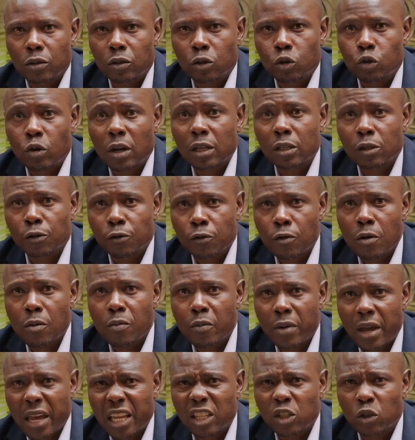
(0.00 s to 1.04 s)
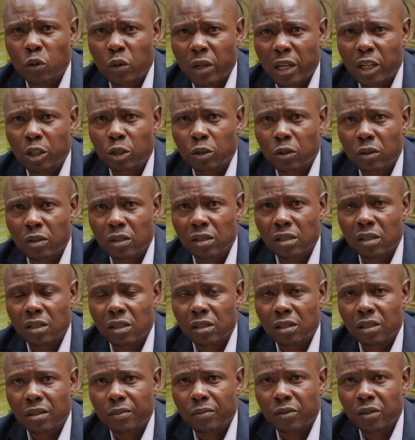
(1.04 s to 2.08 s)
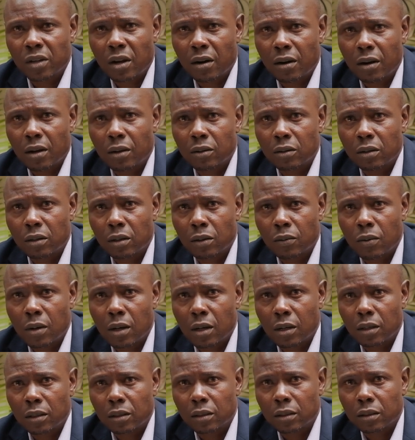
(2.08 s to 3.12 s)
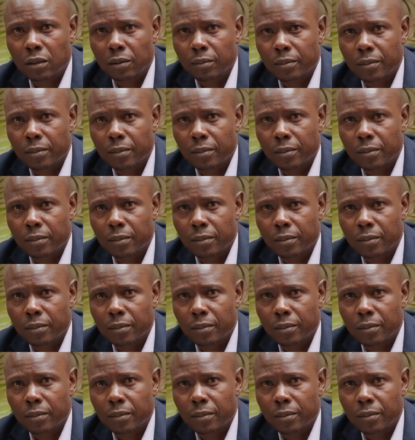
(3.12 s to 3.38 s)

transform education systems around the world.